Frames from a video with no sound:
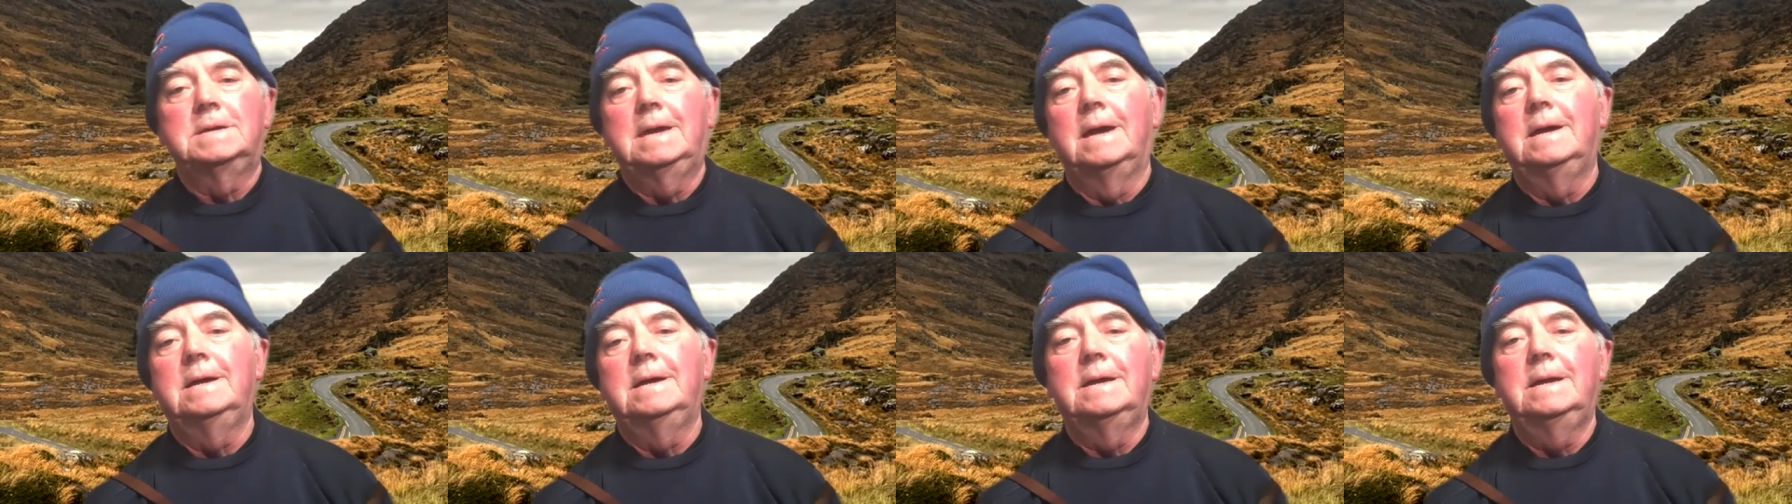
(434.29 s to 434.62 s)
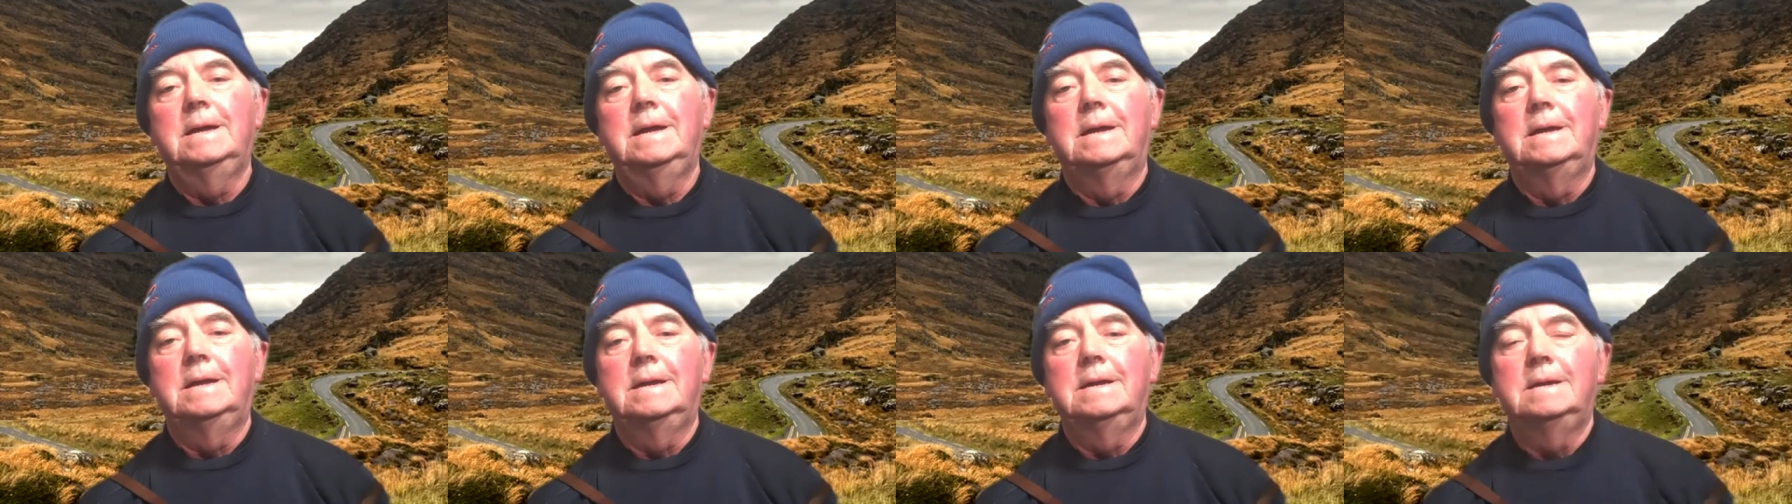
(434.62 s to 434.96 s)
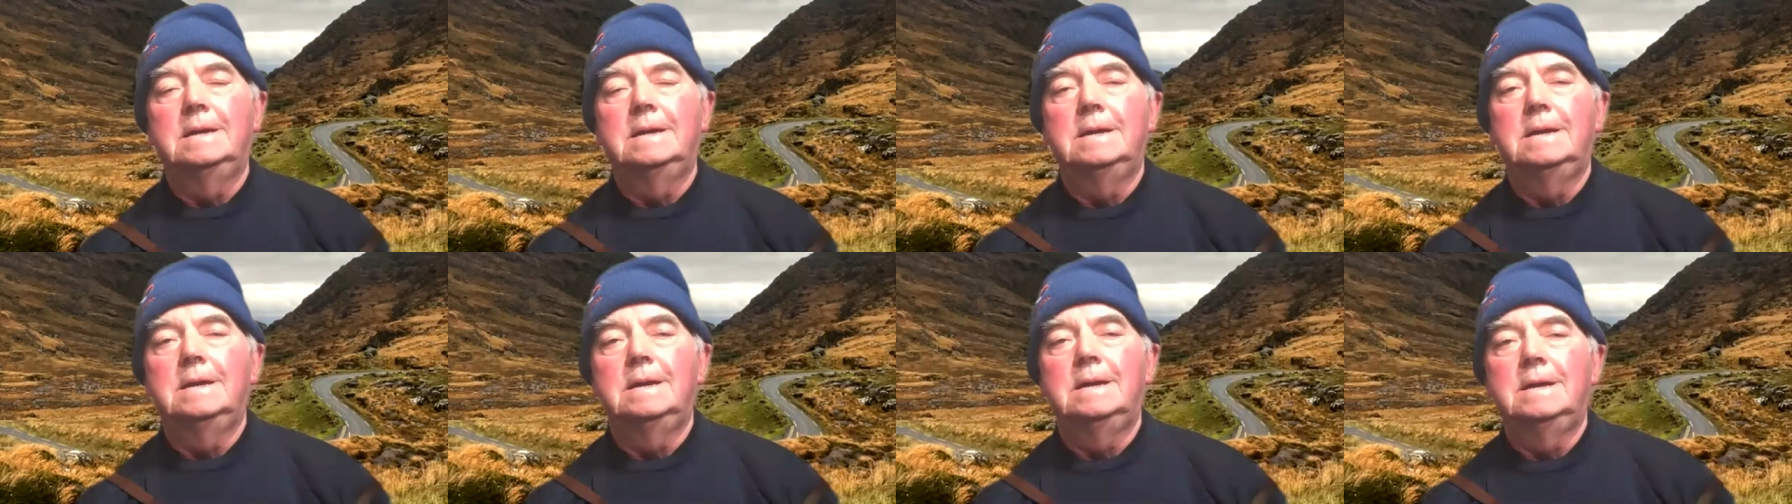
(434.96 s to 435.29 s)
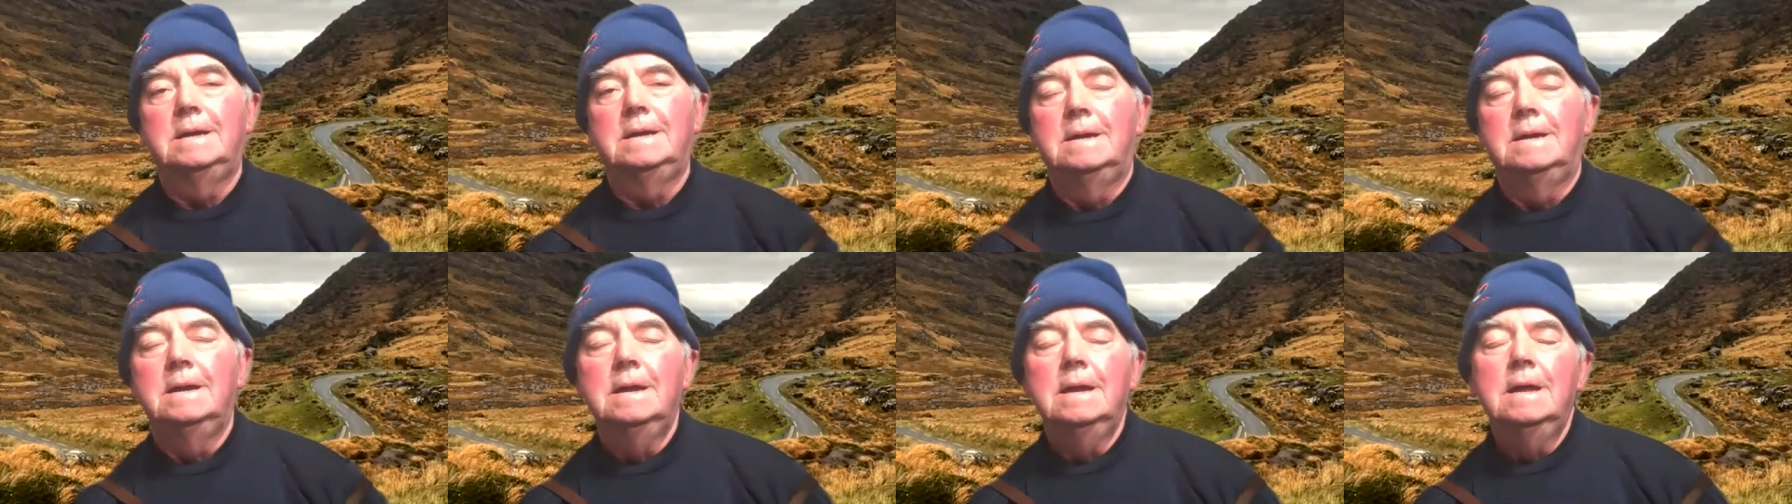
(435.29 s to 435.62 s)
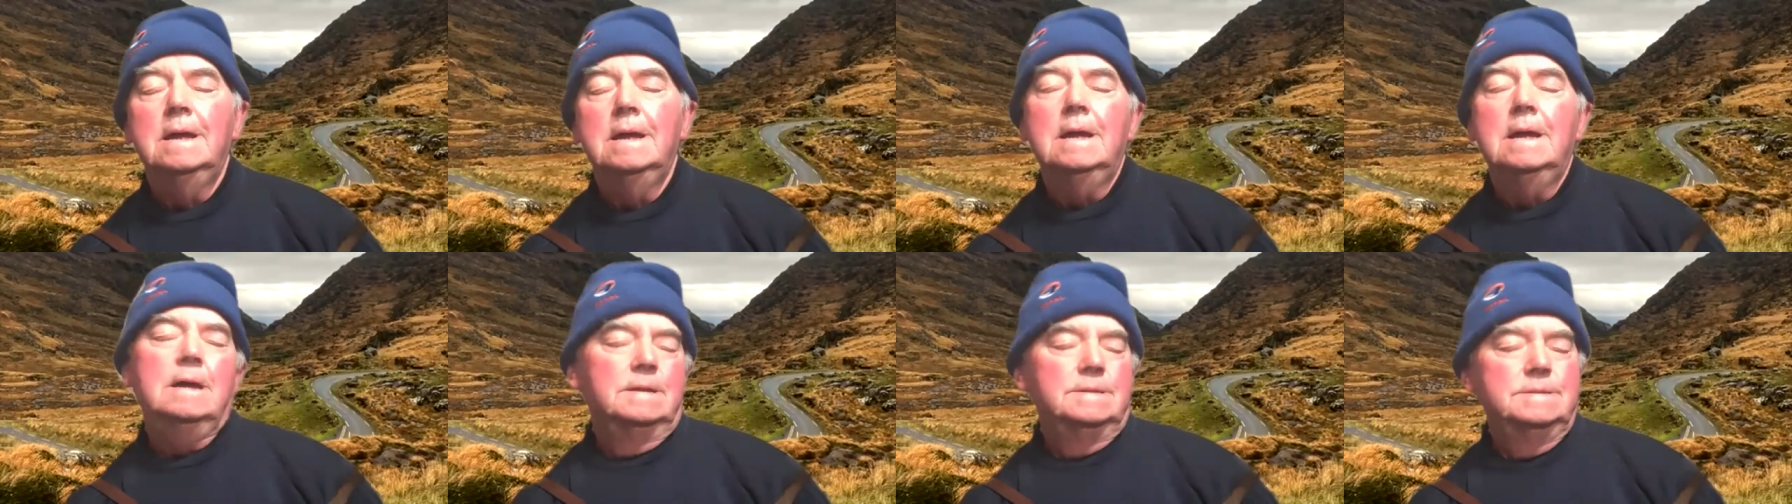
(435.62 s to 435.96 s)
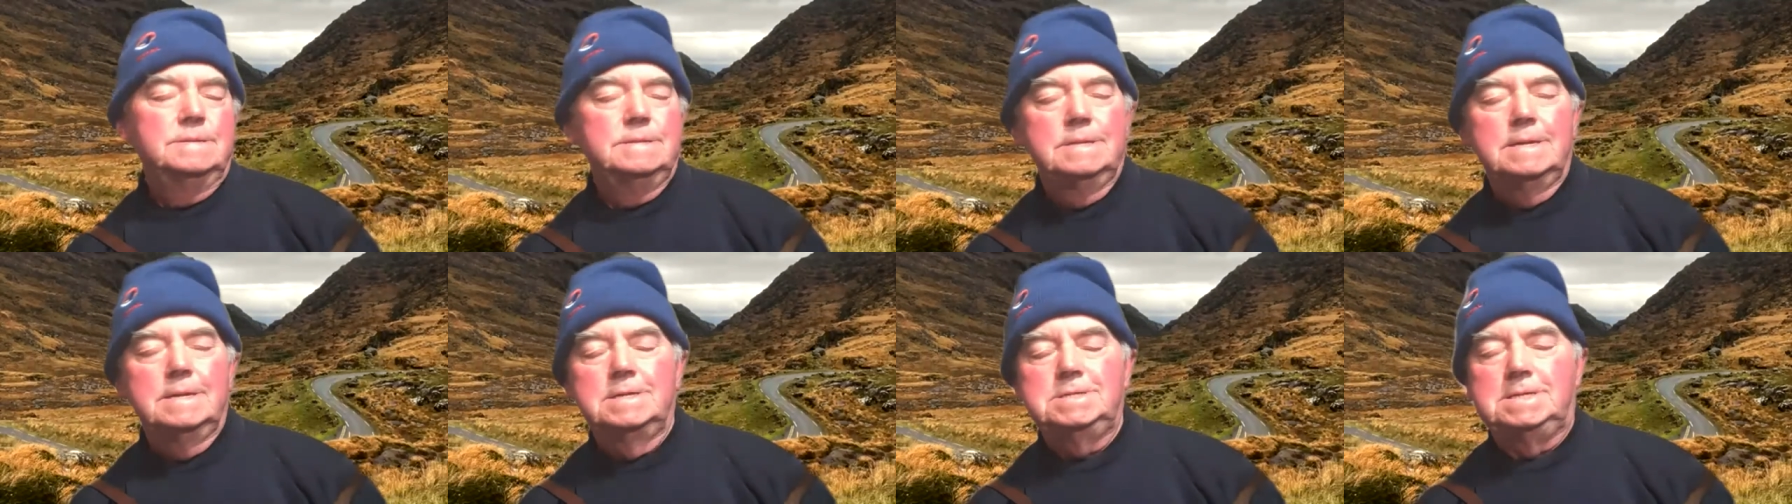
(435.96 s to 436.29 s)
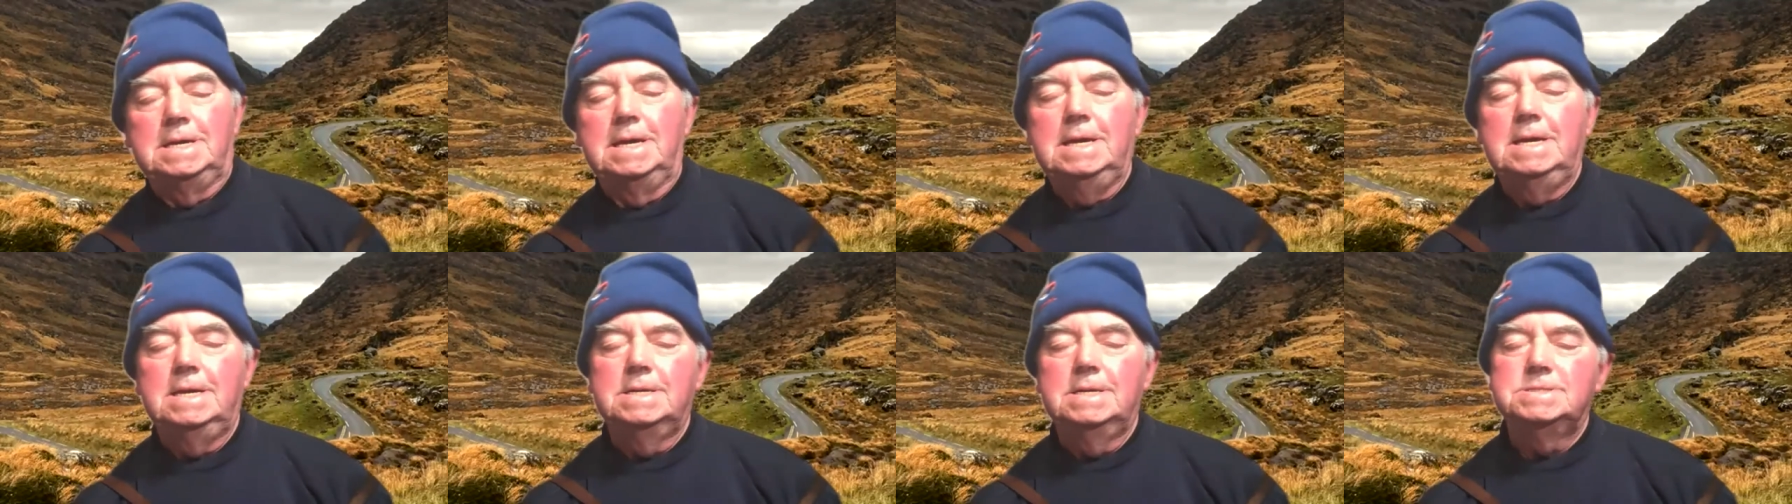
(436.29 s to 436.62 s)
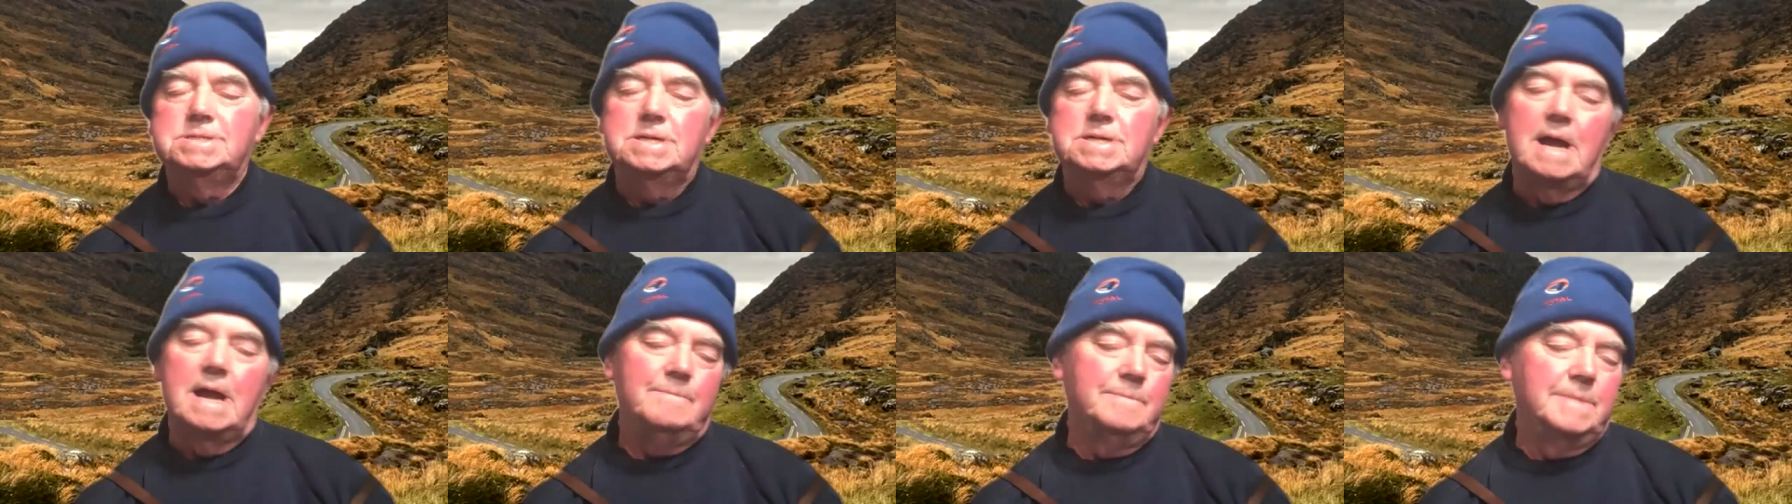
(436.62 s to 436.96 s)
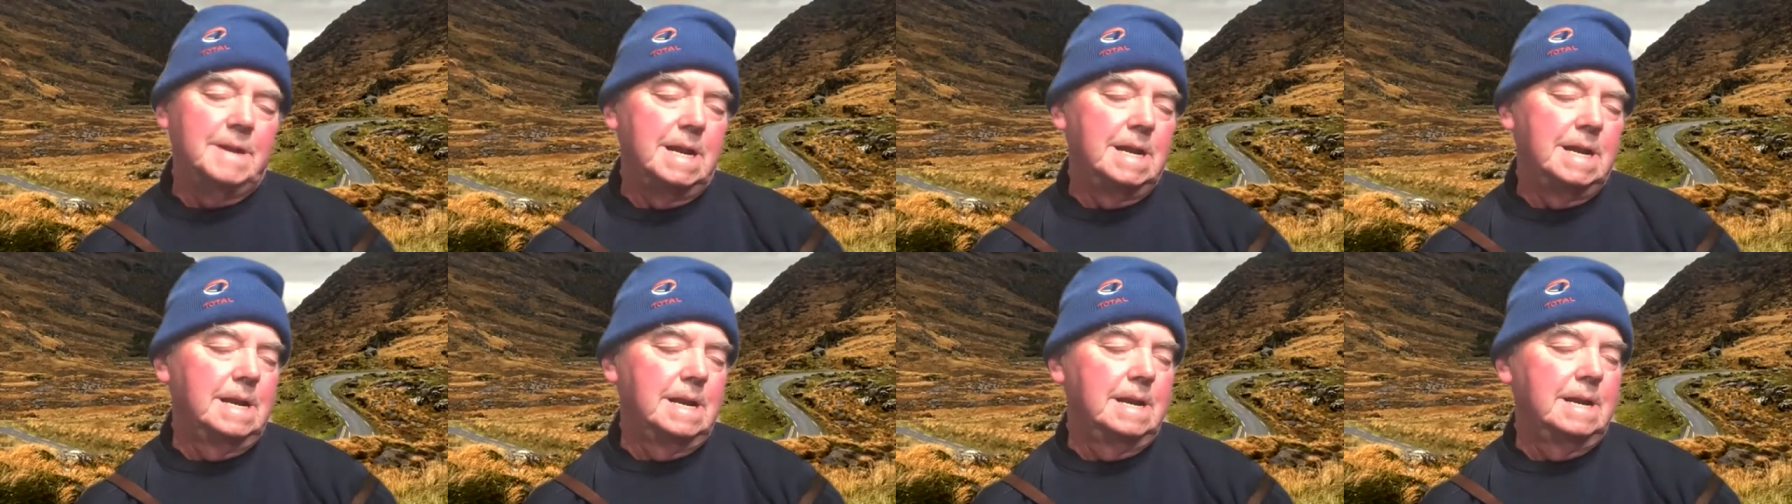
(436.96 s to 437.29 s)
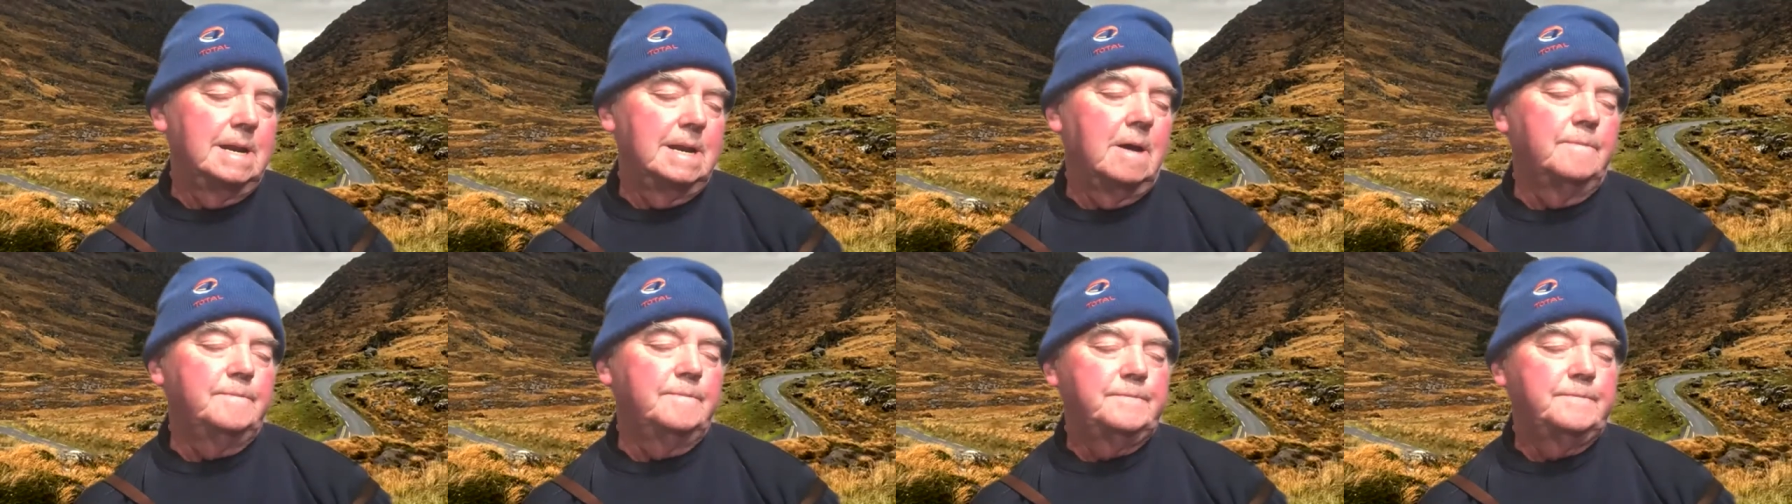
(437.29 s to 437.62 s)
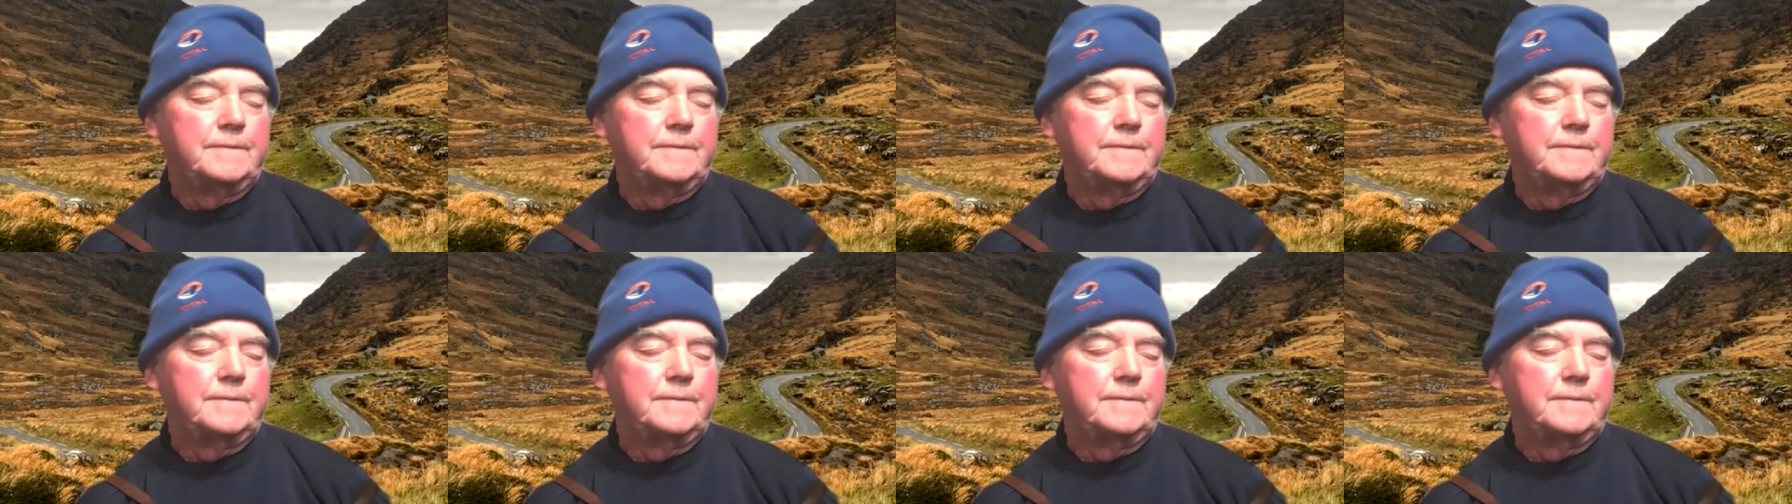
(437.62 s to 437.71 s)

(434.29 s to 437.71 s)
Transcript: never forget. The tears rambled up